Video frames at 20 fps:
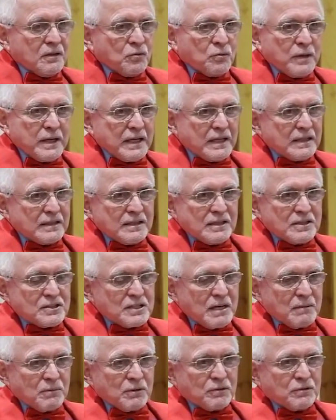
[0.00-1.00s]
week in
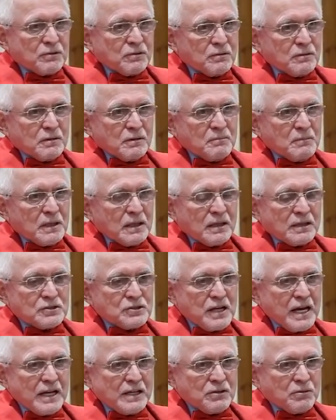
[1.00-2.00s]
December through the middle
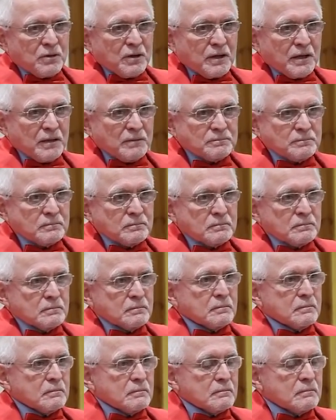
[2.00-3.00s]
of January,
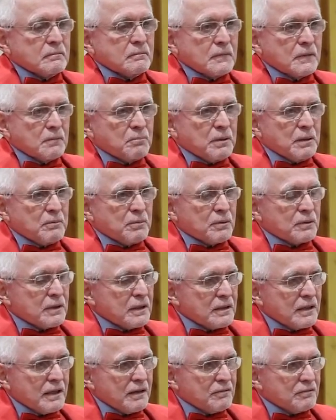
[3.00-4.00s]
people
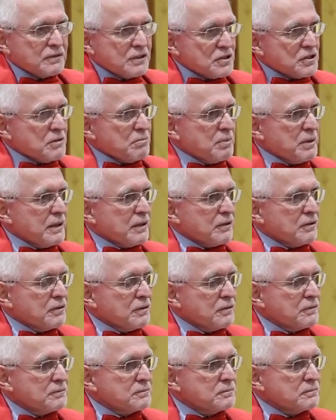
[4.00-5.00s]
that have
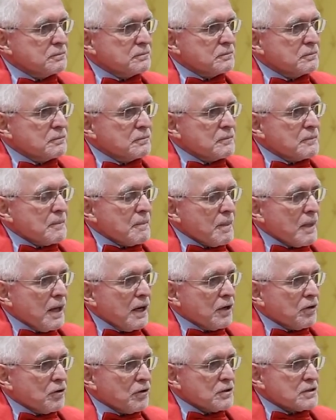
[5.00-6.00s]
disappeared.
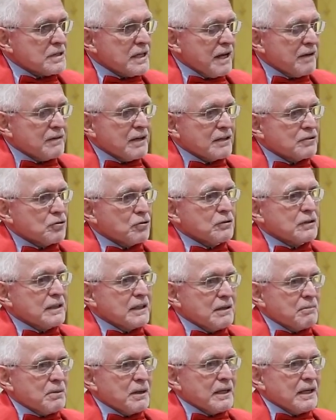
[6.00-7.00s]
Of course, they have not told
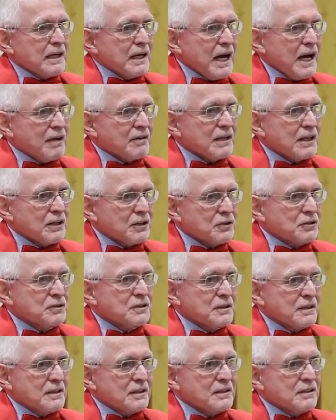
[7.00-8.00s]
anybody how they
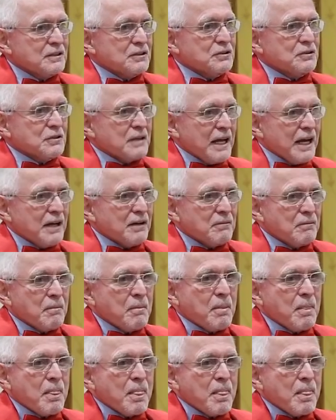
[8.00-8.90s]
learned to do that.